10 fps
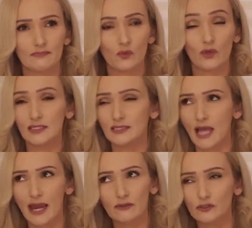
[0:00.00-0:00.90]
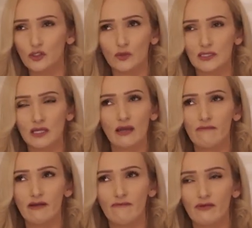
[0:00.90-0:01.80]
were entitled to. It's not
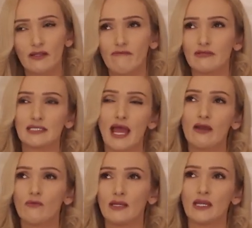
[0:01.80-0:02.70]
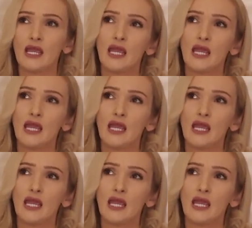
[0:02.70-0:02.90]
even a feeling of entitlement.